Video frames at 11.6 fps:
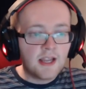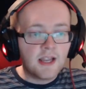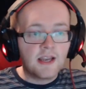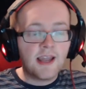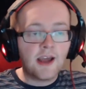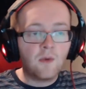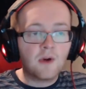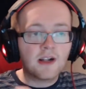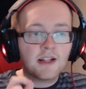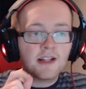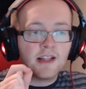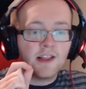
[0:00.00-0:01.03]
Now,
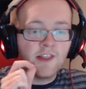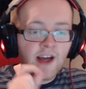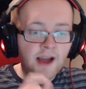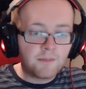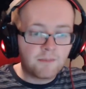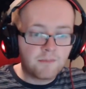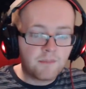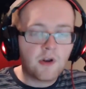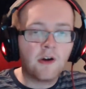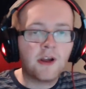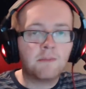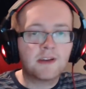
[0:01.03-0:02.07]
that
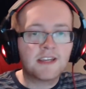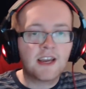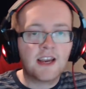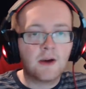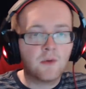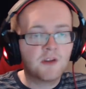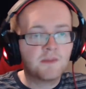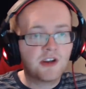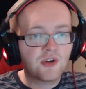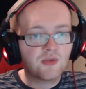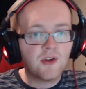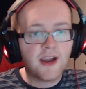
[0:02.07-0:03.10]
plot in particular would have been
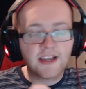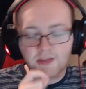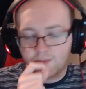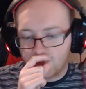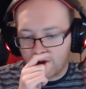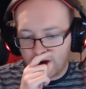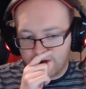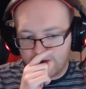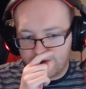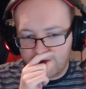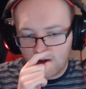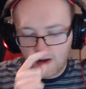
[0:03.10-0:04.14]
great, but I
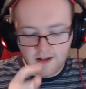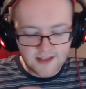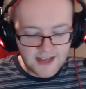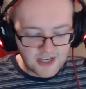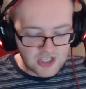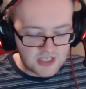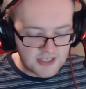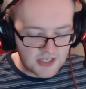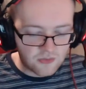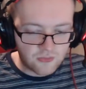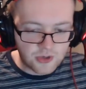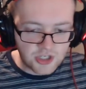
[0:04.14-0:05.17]
feel like they actually did
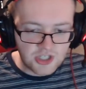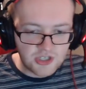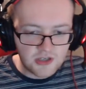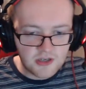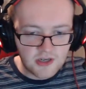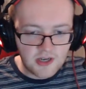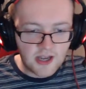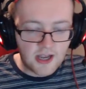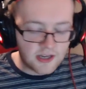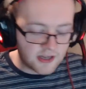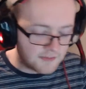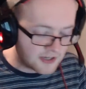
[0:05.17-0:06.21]
rush.
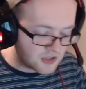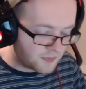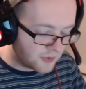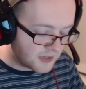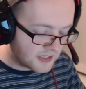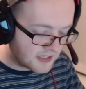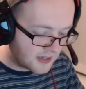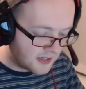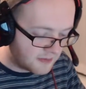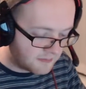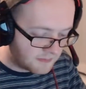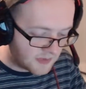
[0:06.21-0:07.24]
Going back to a point
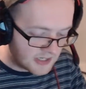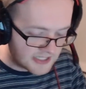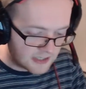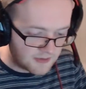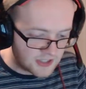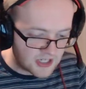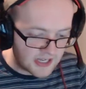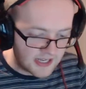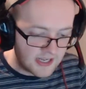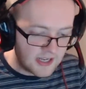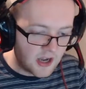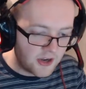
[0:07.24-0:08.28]
I said originally,
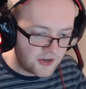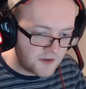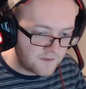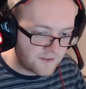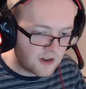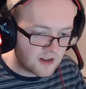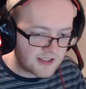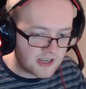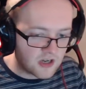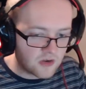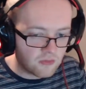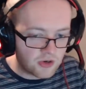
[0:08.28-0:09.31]
I do feel like they
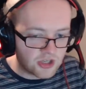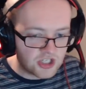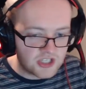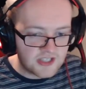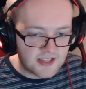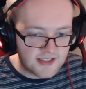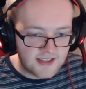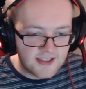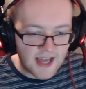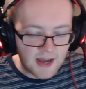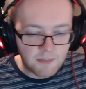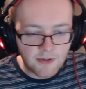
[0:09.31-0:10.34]
kind of rushed
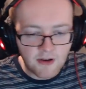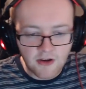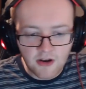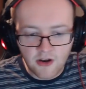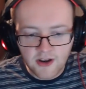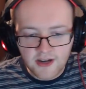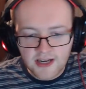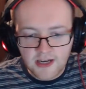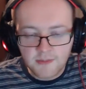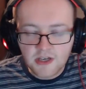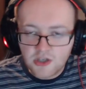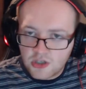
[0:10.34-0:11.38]
that plot line in a
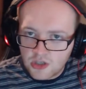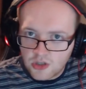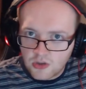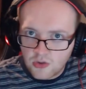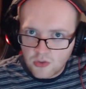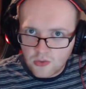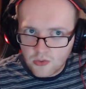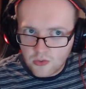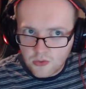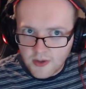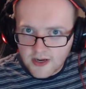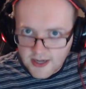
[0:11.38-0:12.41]
bit too
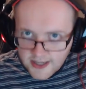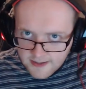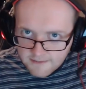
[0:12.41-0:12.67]
quickly.